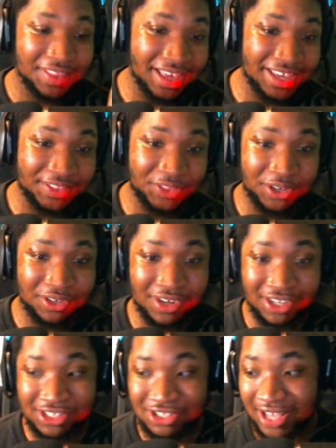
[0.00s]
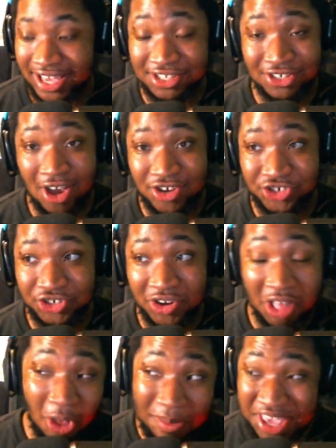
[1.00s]
They get their
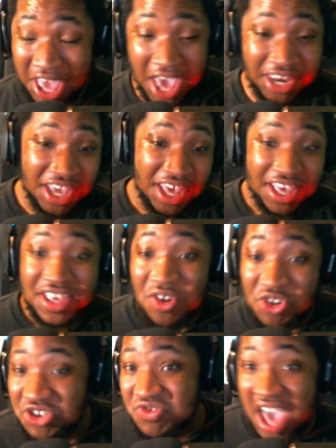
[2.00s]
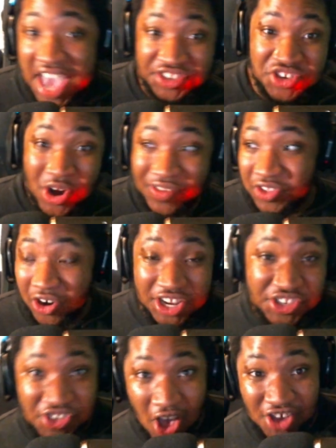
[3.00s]
exhaustion. Oh my God, you guys nerfed
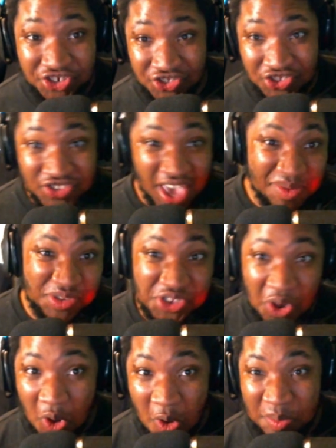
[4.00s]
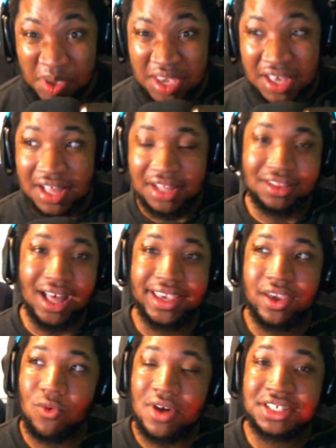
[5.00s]
our exhaustion. This game is so OP.
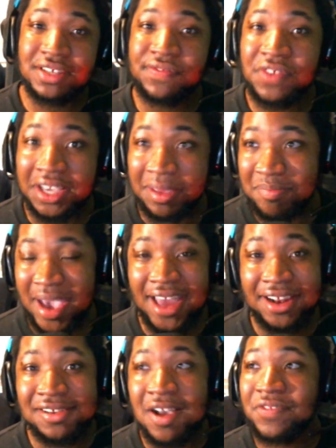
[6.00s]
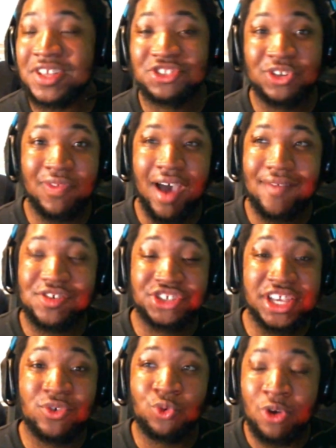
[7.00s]
Like it wasn't fucking bad enough that
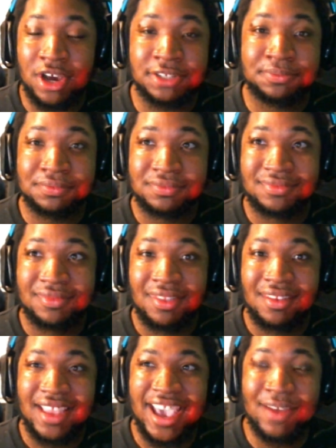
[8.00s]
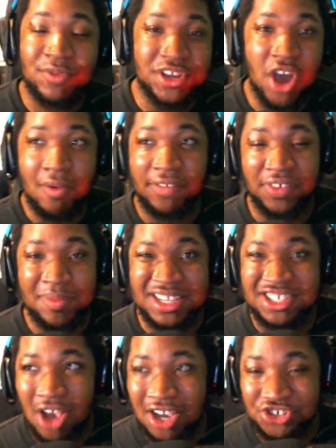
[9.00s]
survivors can run and recover from
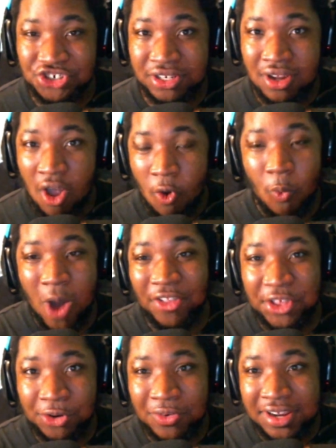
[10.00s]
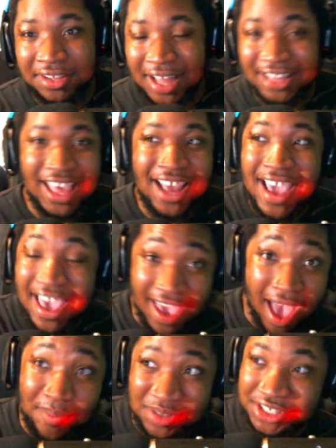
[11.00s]
exhaustion while they're running. Like that
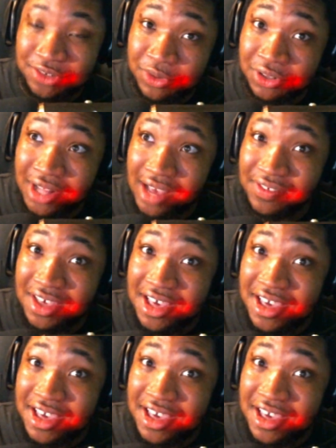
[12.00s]
happens in real life.